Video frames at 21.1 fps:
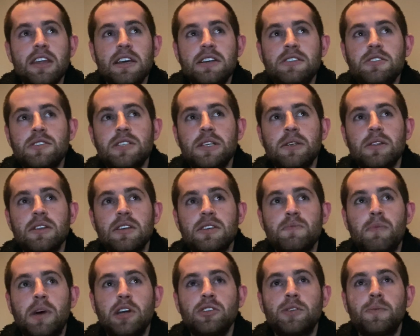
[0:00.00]
there's
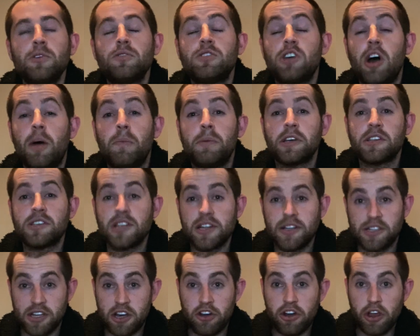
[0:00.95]
multiple topics that
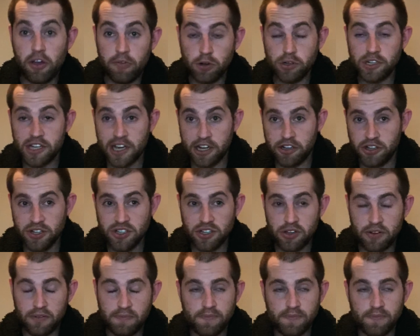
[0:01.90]
Sarajevo touches on.